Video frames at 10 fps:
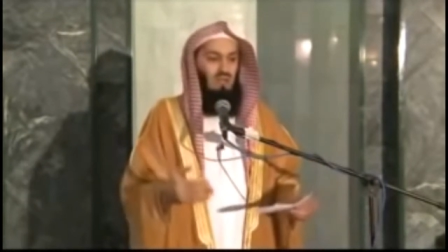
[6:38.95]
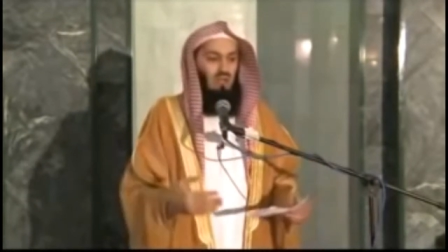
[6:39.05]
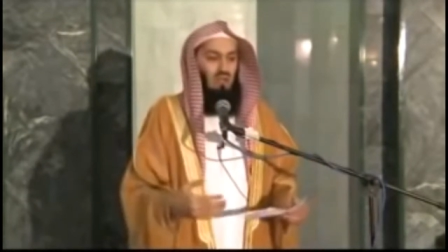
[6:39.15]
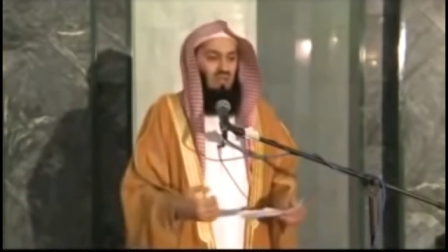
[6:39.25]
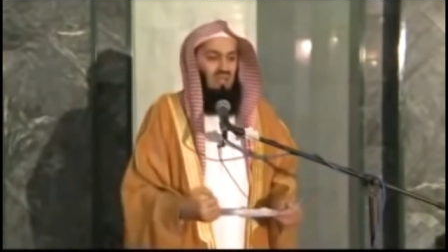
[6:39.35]

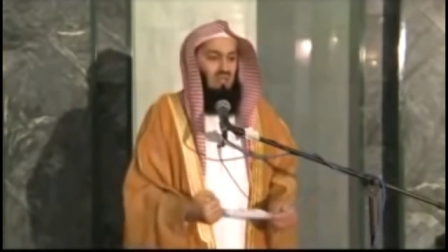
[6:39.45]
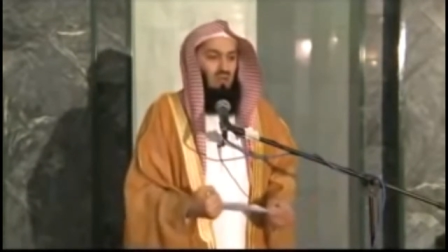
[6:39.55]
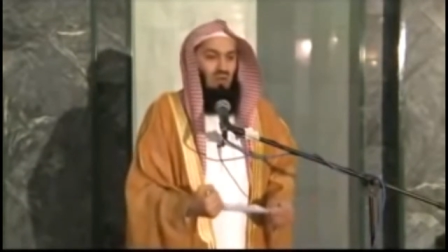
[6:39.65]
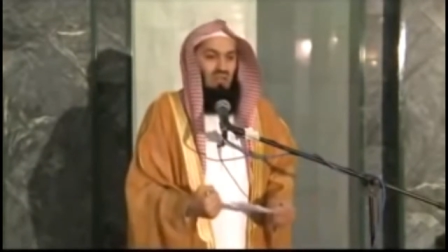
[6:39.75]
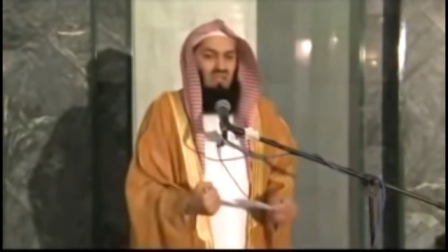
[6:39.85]
you know that
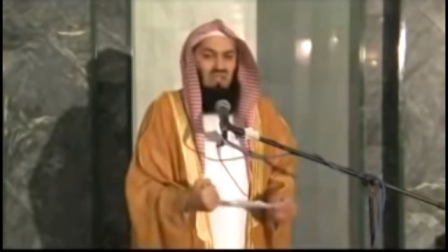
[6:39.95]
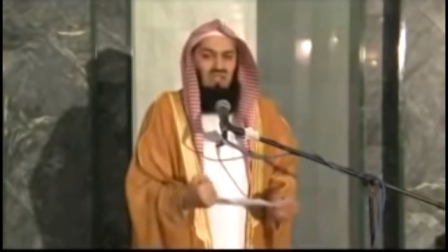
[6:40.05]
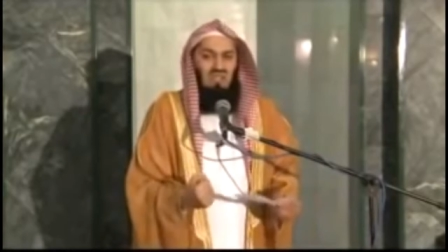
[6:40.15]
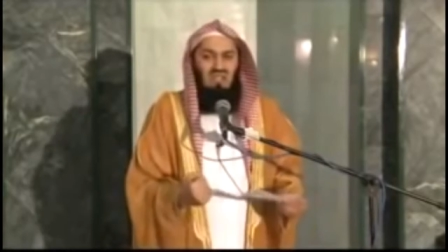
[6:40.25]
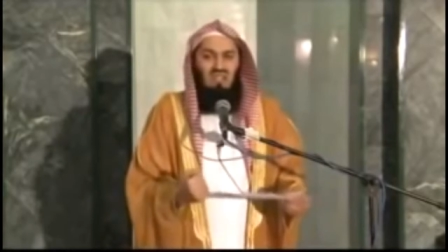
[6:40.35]

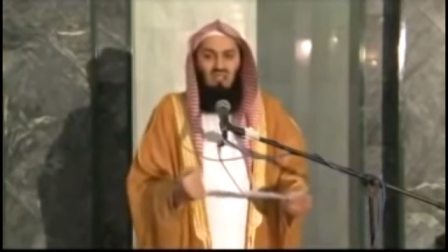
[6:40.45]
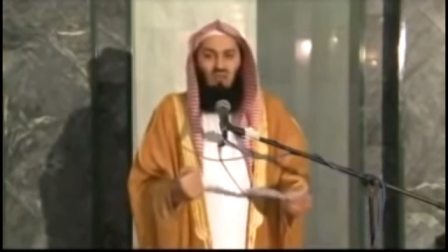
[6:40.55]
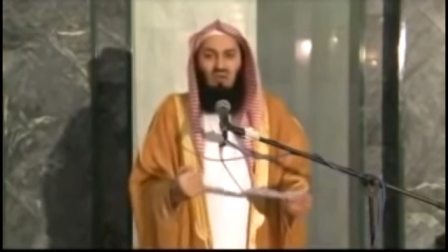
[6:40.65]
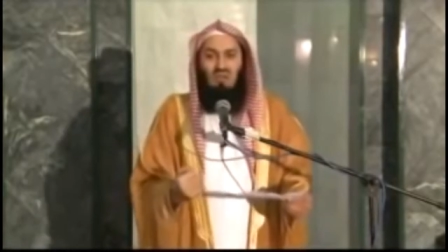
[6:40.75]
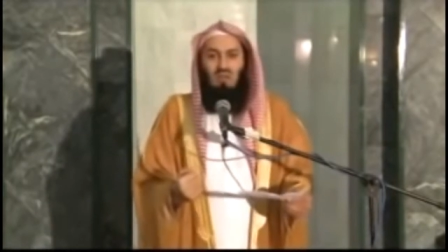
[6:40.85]
haughtiness that he is
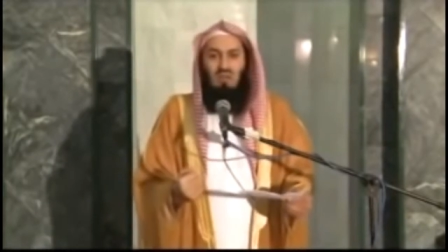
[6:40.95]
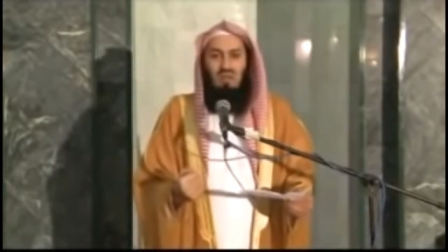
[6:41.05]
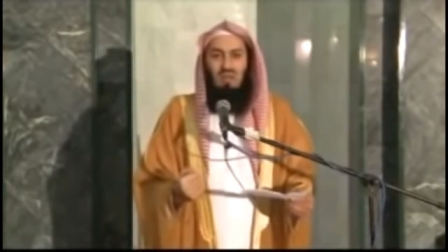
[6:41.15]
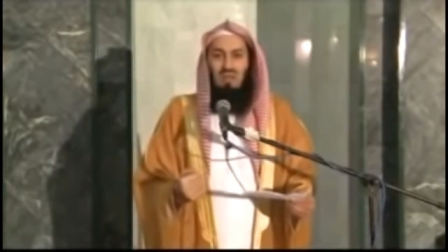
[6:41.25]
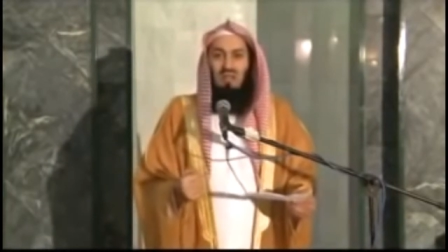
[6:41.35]
walking
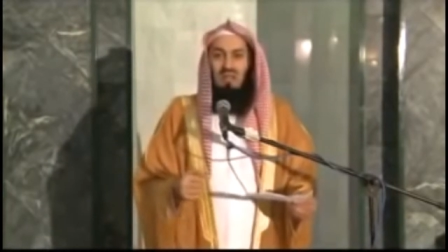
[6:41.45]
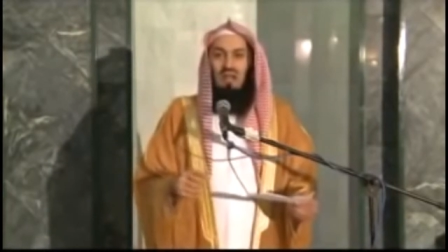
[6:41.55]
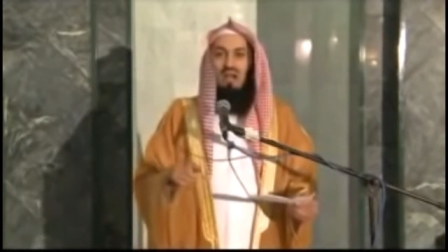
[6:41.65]
with,